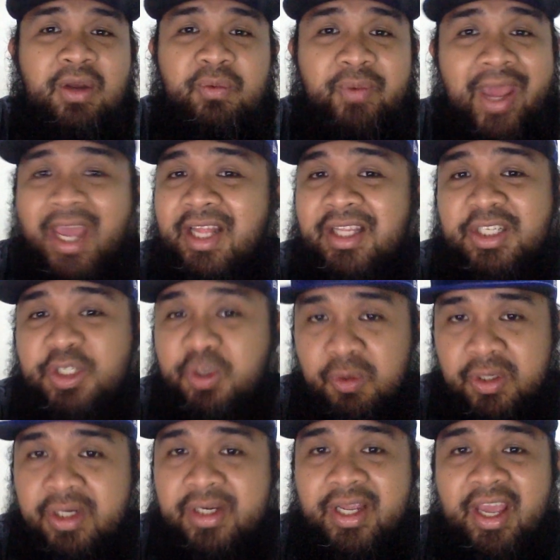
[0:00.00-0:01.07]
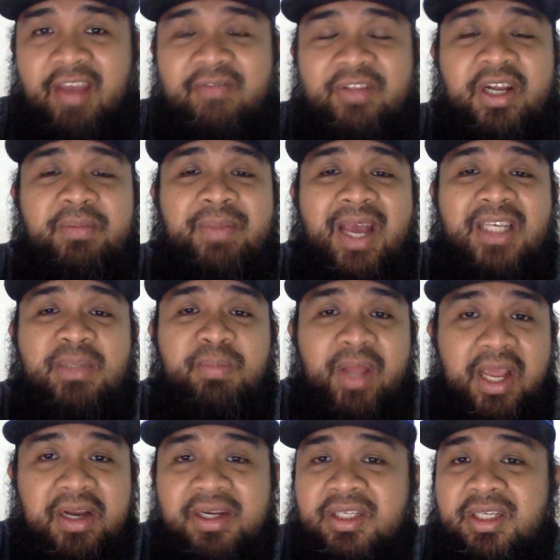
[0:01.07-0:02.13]
we ain't sure if their best
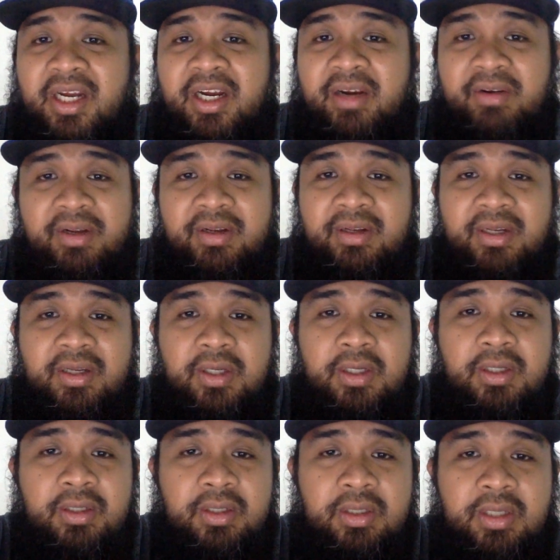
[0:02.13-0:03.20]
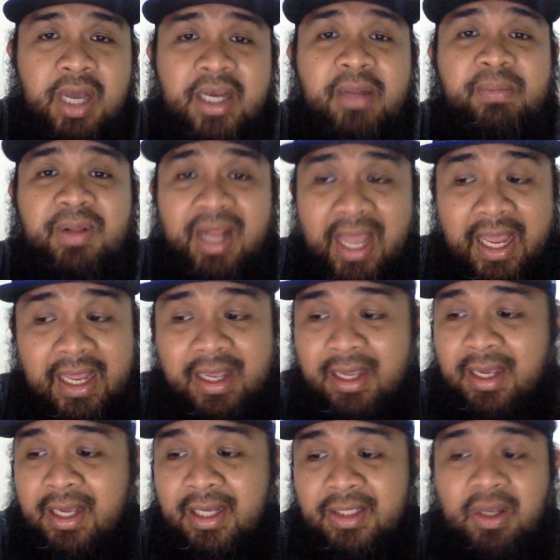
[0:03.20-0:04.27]
players are gonna play.
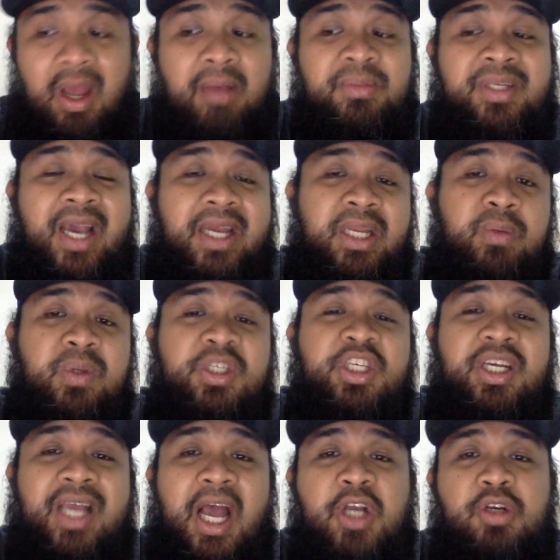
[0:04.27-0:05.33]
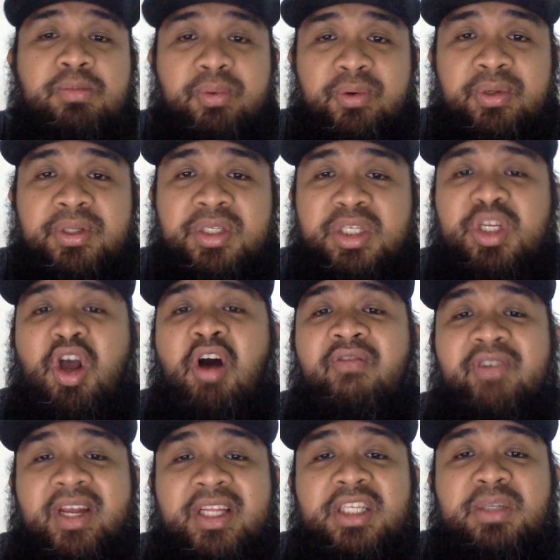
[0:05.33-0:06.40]
So I'm siding with Chicago Bulls
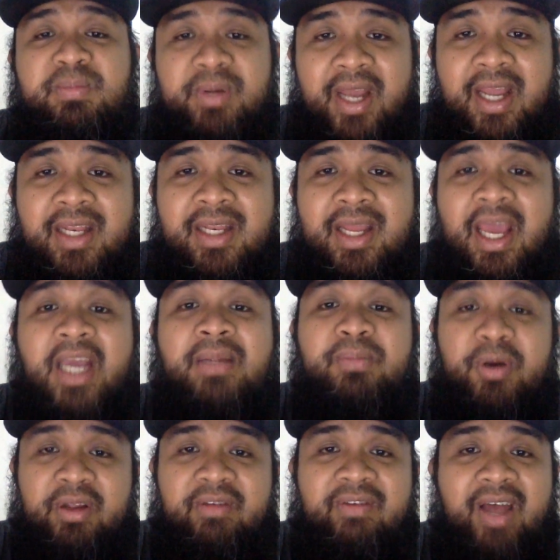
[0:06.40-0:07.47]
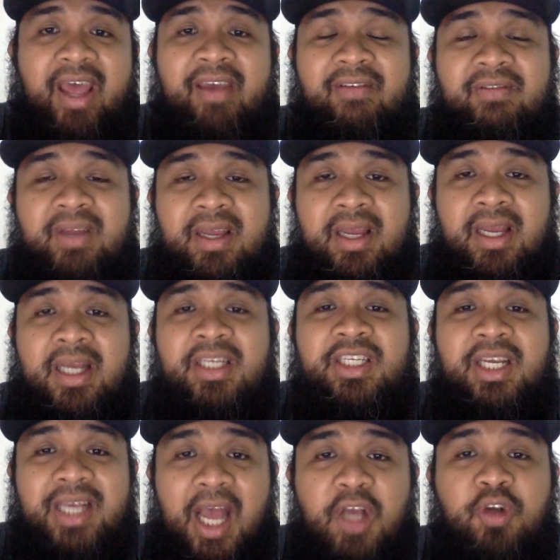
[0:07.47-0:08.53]
covering the spread 8.5.
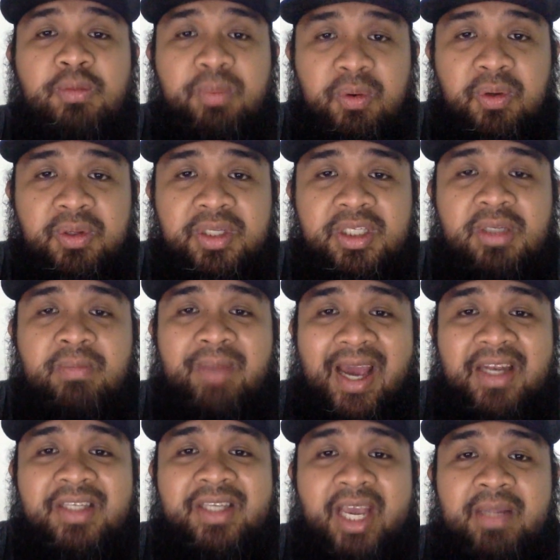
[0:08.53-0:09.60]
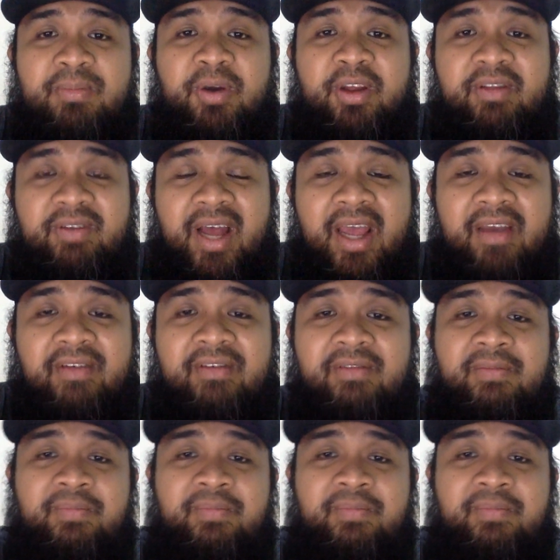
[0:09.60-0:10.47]
Chicago Bulls, -8.5.